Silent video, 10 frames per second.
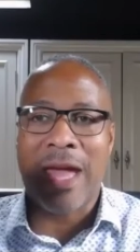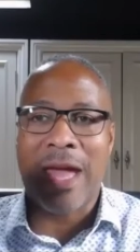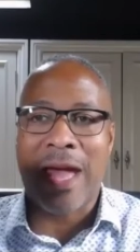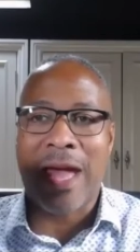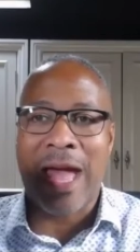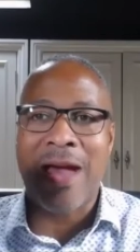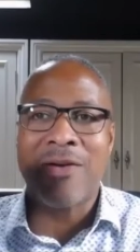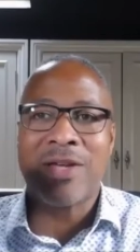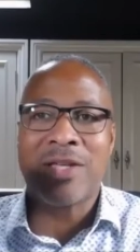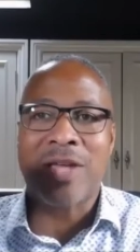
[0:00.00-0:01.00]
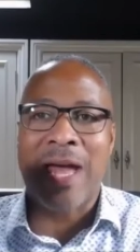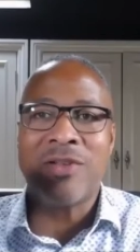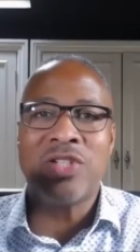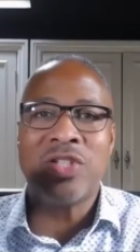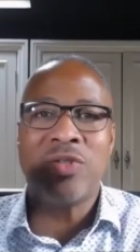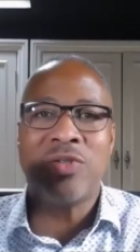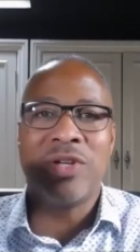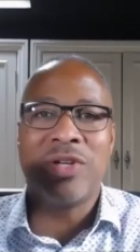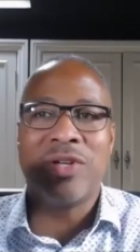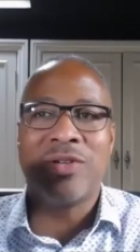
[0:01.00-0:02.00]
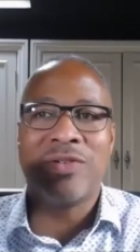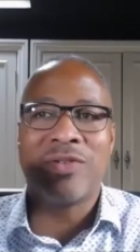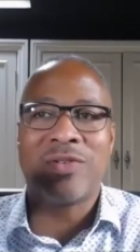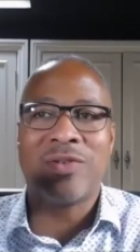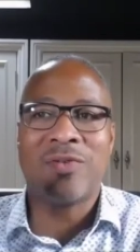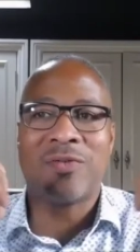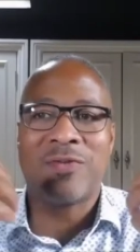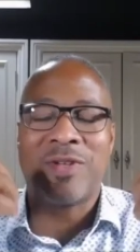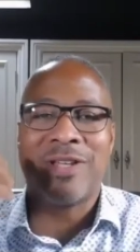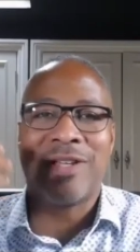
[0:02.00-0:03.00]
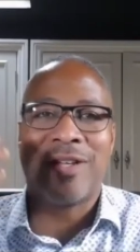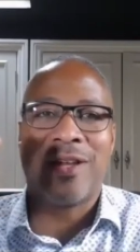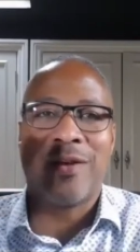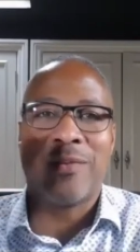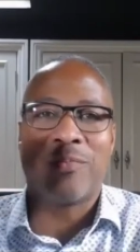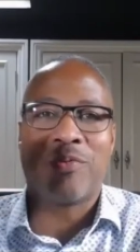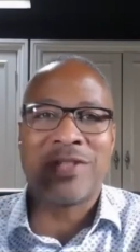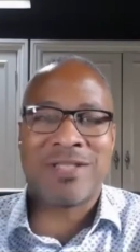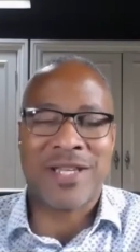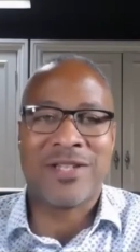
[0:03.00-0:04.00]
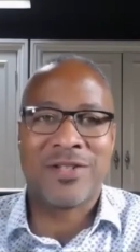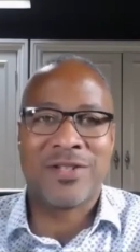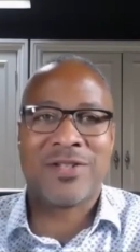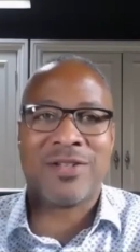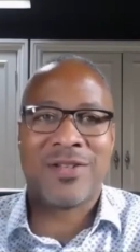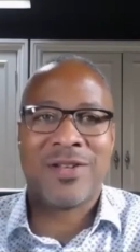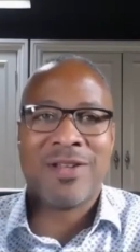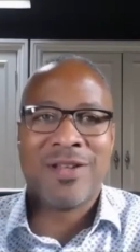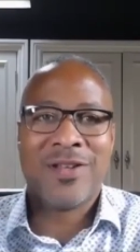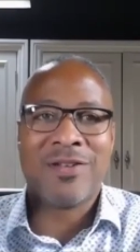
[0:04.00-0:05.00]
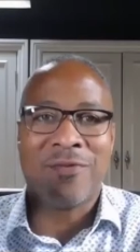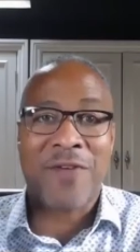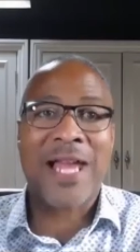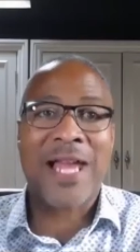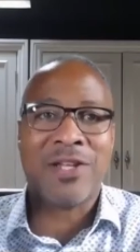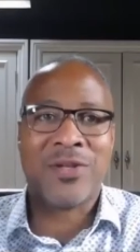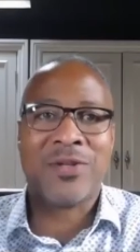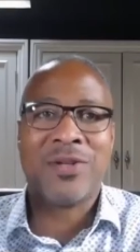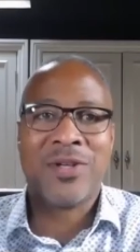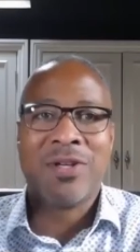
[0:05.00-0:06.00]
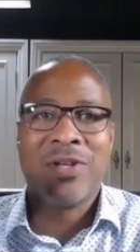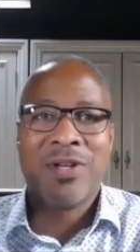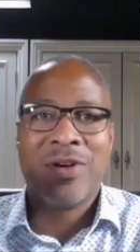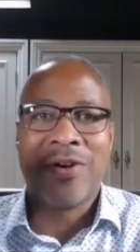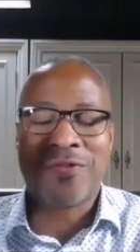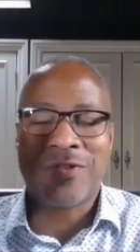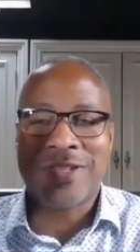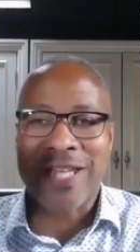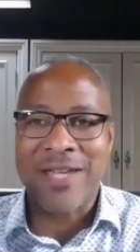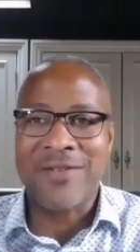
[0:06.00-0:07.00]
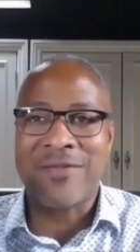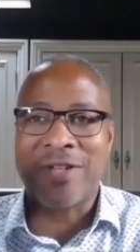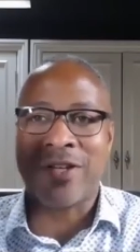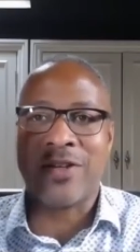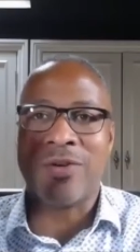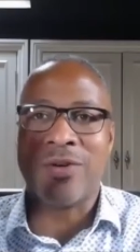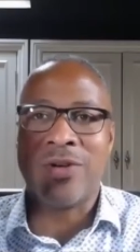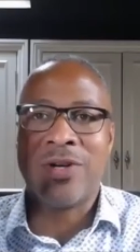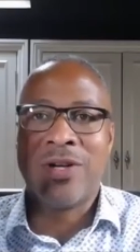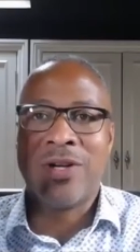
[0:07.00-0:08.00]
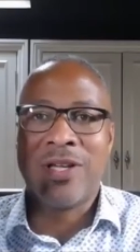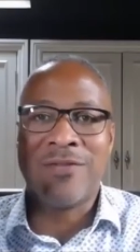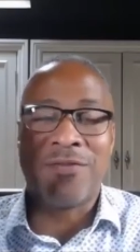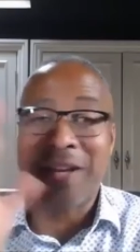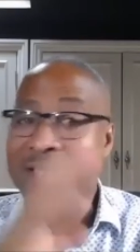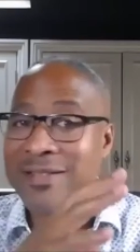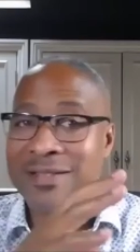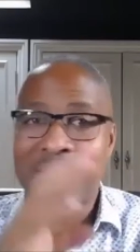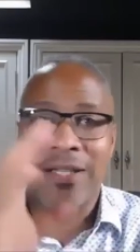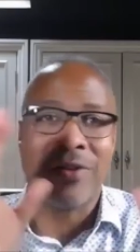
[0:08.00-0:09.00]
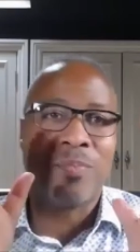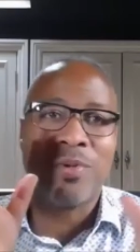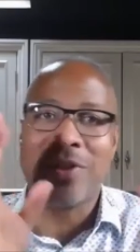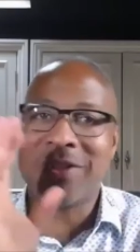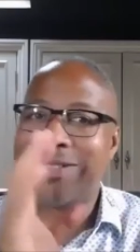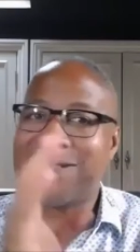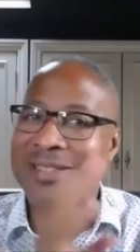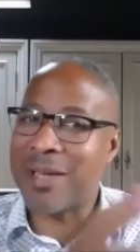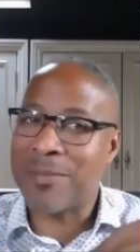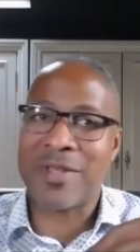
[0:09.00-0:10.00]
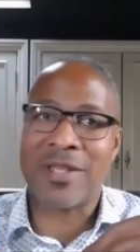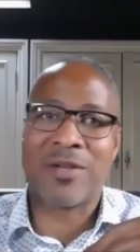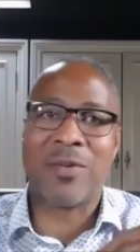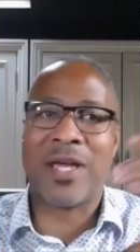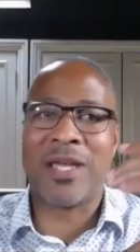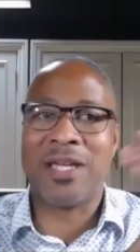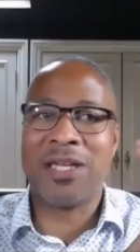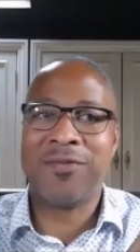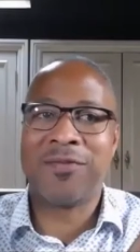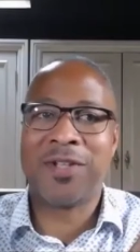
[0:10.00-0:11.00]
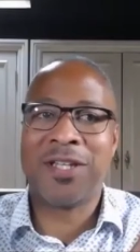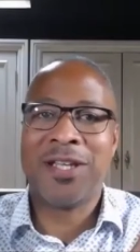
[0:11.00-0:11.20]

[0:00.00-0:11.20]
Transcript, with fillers: how how do you sort of present the value of saving or investing or putting something away even